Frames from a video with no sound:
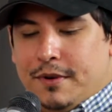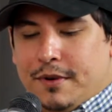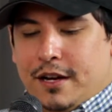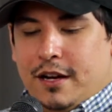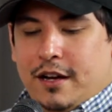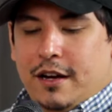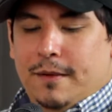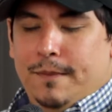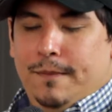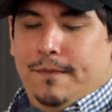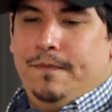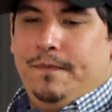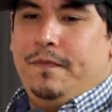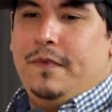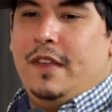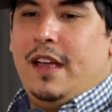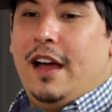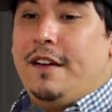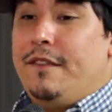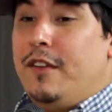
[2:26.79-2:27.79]
But
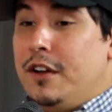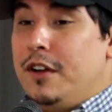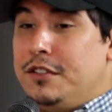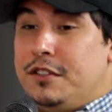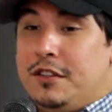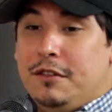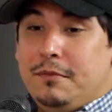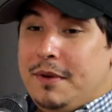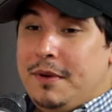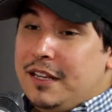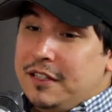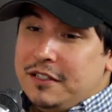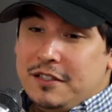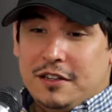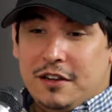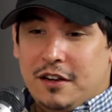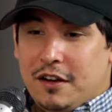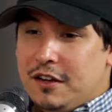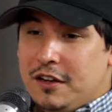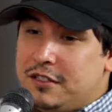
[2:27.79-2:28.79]
I've also been
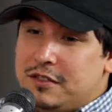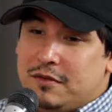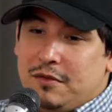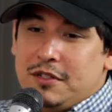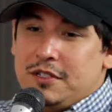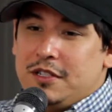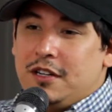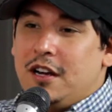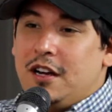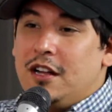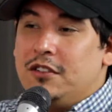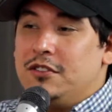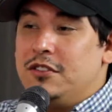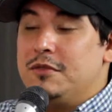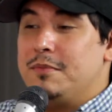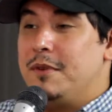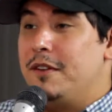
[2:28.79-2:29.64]
to all sorts of concerts.